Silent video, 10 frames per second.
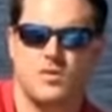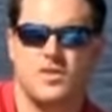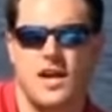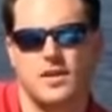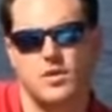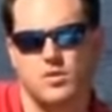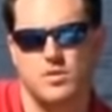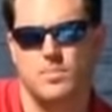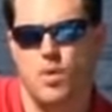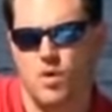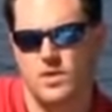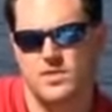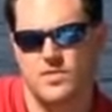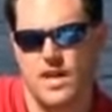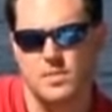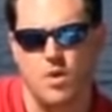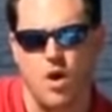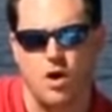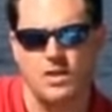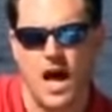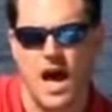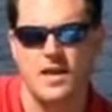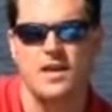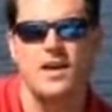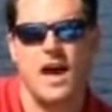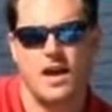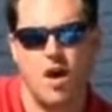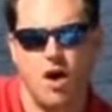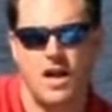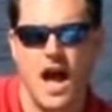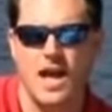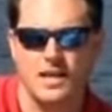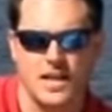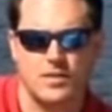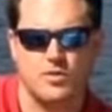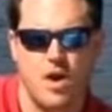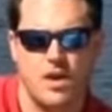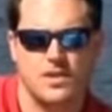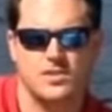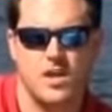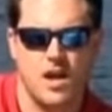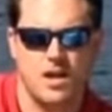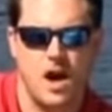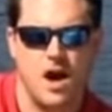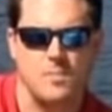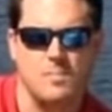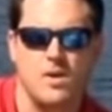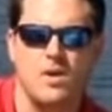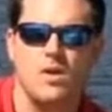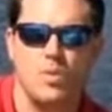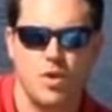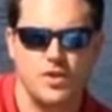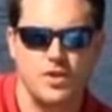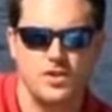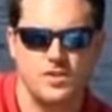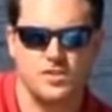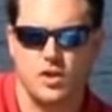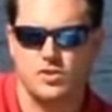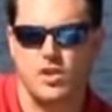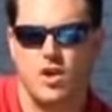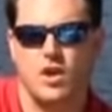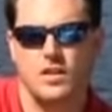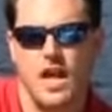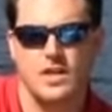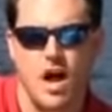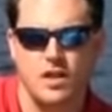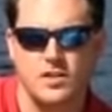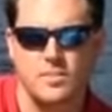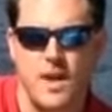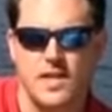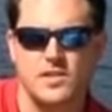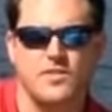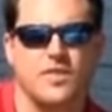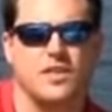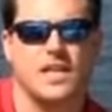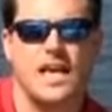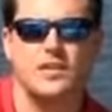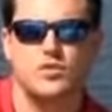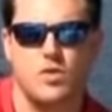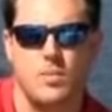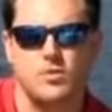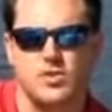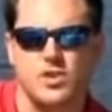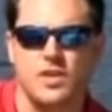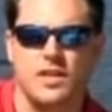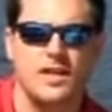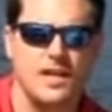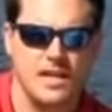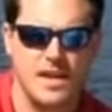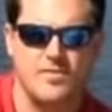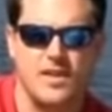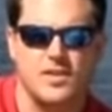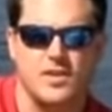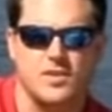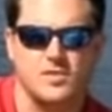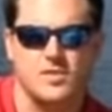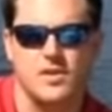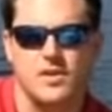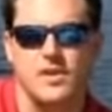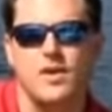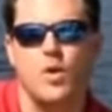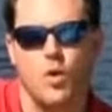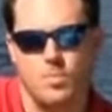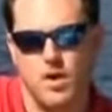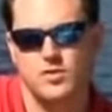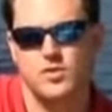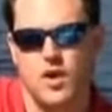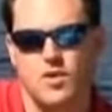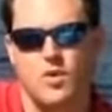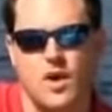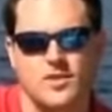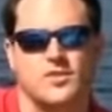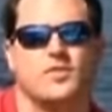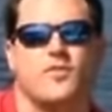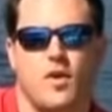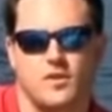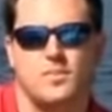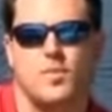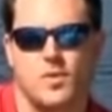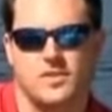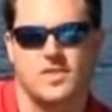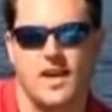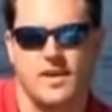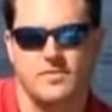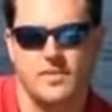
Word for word: technical support is available online at HawkeyeElectronics.com, where you can search our online knowledge base for the latest troubleshooting and FAQs, or post your own question for our support staff.